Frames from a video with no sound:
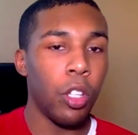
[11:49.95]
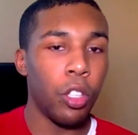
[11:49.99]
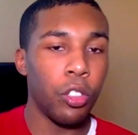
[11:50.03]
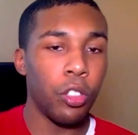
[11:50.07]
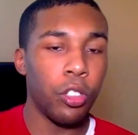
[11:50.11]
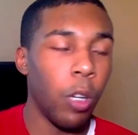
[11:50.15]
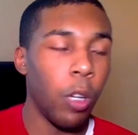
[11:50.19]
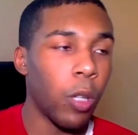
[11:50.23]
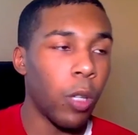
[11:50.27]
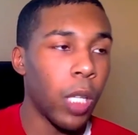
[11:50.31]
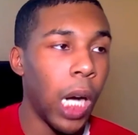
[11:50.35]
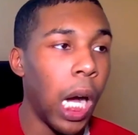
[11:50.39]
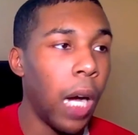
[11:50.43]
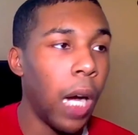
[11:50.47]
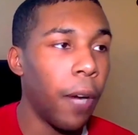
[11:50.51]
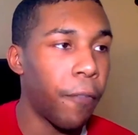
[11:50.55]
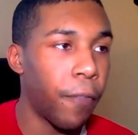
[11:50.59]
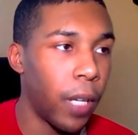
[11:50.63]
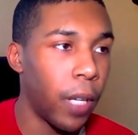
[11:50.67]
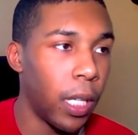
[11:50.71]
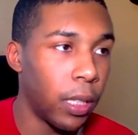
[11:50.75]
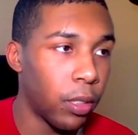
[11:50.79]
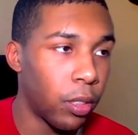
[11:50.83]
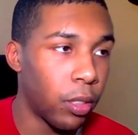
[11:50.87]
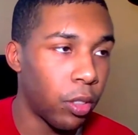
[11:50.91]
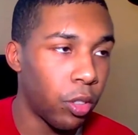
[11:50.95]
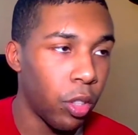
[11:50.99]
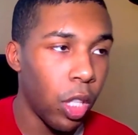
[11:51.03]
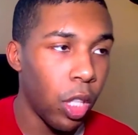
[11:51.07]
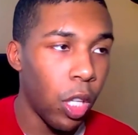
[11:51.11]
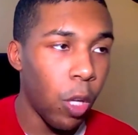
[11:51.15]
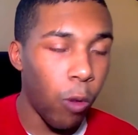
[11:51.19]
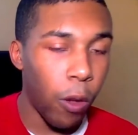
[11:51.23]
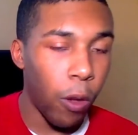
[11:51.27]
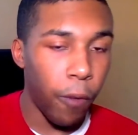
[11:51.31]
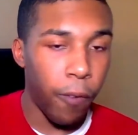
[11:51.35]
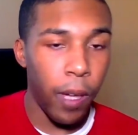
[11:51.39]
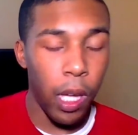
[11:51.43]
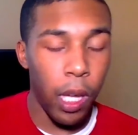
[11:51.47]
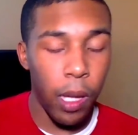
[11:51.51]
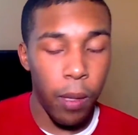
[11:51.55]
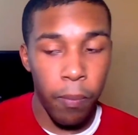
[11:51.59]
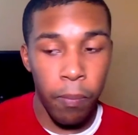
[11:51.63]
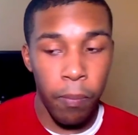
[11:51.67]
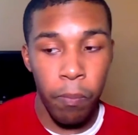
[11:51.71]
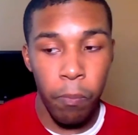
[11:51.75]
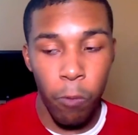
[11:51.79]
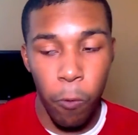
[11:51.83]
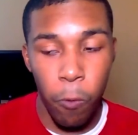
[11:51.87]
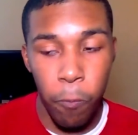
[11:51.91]
there's no confidence with
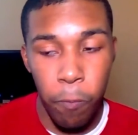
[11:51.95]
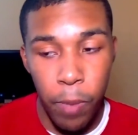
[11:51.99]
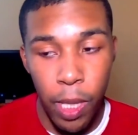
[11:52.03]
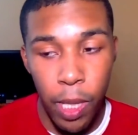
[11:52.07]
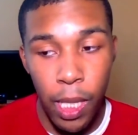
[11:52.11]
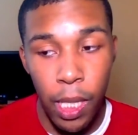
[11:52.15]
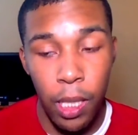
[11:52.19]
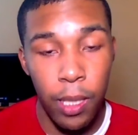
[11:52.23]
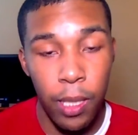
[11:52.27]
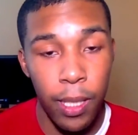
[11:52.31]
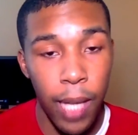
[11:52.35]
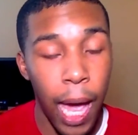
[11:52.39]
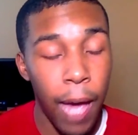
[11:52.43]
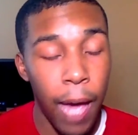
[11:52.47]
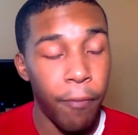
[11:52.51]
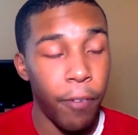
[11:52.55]
me